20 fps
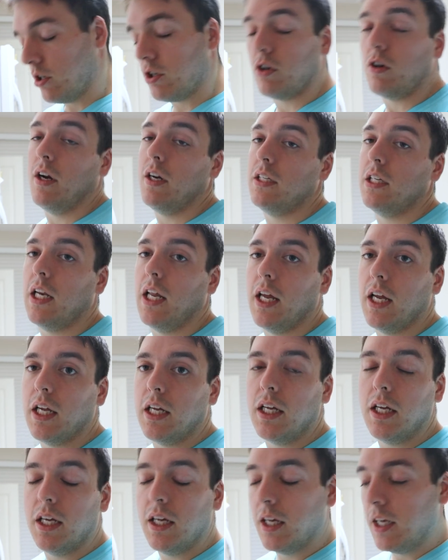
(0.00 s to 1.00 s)
such a crazy
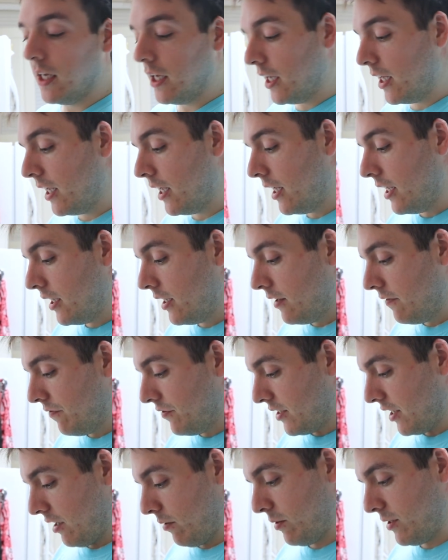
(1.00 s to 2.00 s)
day,
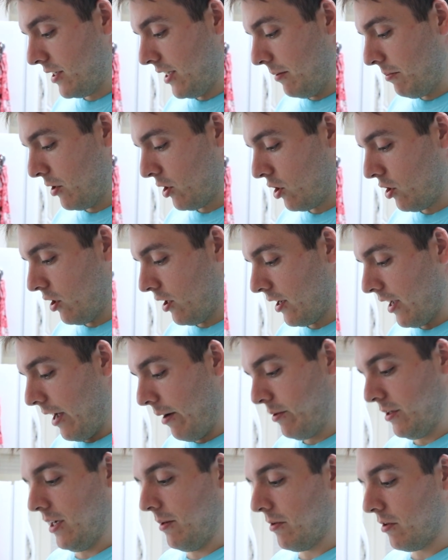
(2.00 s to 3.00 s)
Sarah wasn't able to cook,
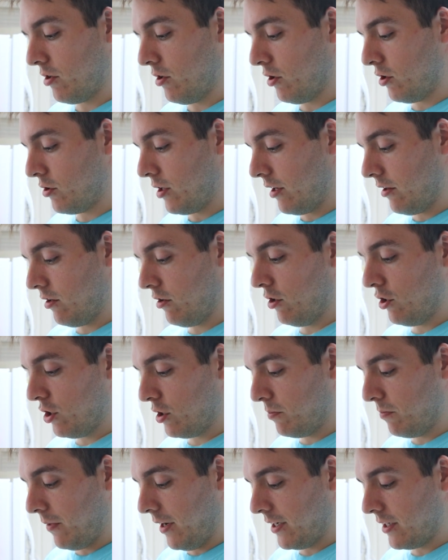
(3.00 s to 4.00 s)
I wasn't able to cook, so I literally
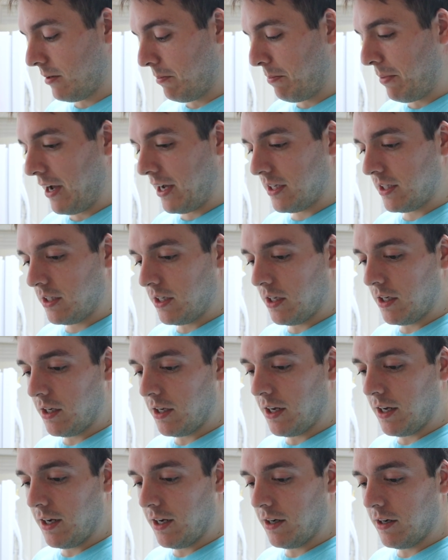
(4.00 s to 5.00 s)
just made some
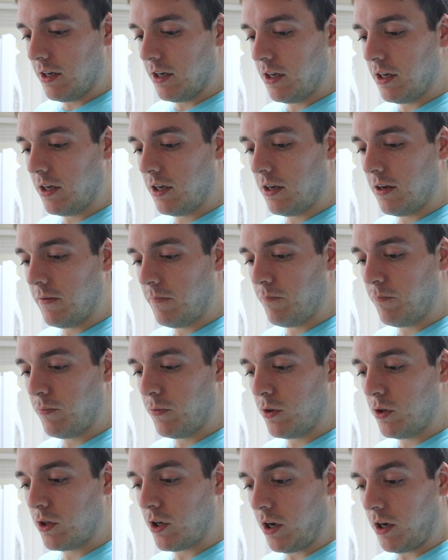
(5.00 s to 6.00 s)
pasta and
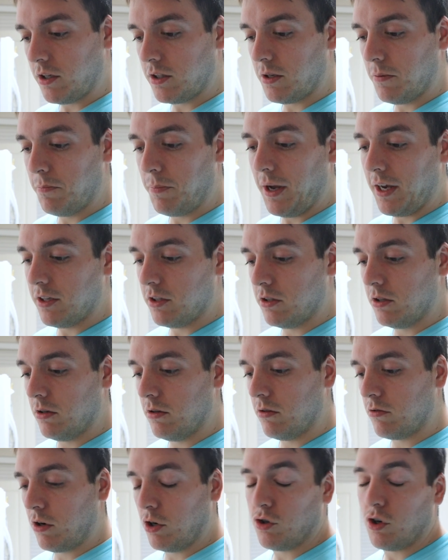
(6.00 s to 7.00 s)
tossed some
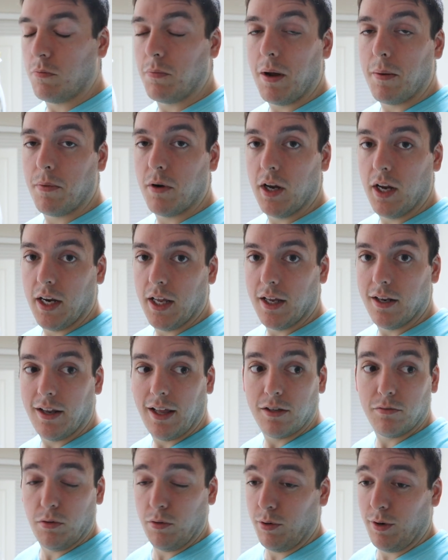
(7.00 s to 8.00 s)
pesto, crushed a pepper in it, and
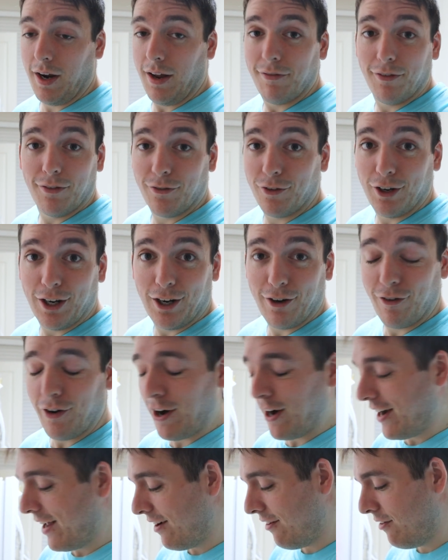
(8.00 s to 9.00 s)
that's what we're having for dinner
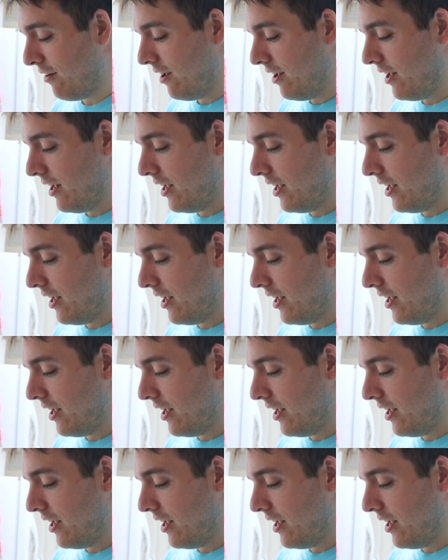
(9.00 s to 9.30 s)
right now.